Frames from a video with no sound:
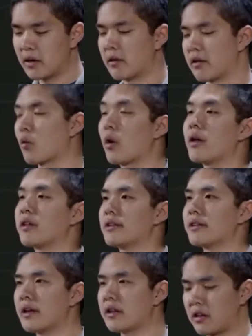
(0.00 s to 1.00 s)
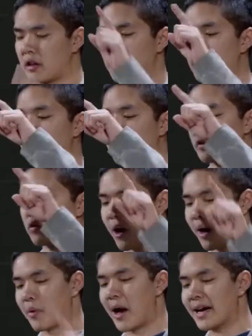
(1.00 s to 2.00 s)
So whereas in lists, we use
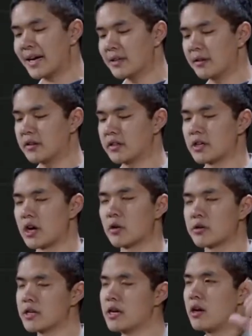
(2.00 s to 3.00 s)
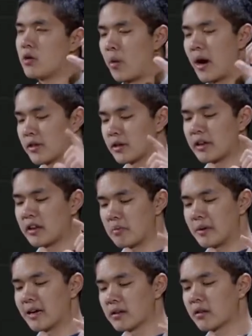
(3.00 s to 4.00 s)
square brackets to denote where the list
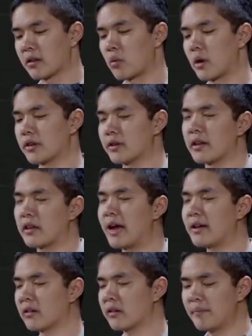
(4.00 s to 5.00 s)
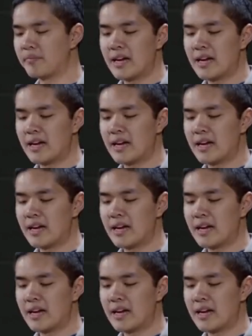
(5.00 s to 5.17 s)
begins and where the list ends,